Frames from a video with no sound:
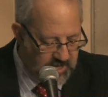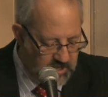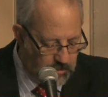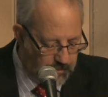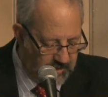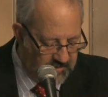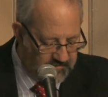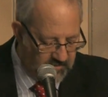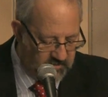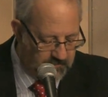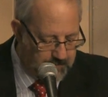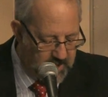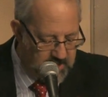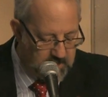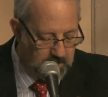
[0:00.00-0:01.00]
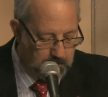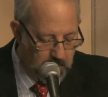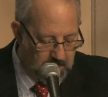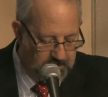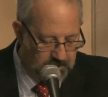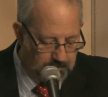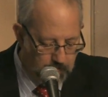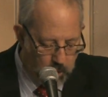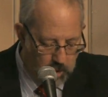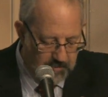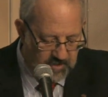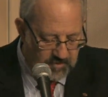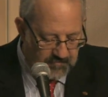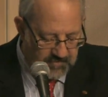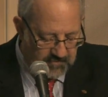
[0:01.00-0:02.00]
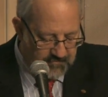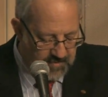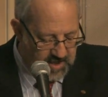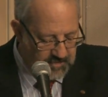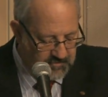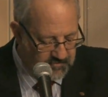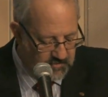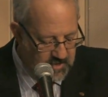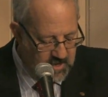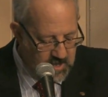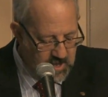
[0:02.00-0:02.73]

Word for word: increase in spending by the Departments of Defense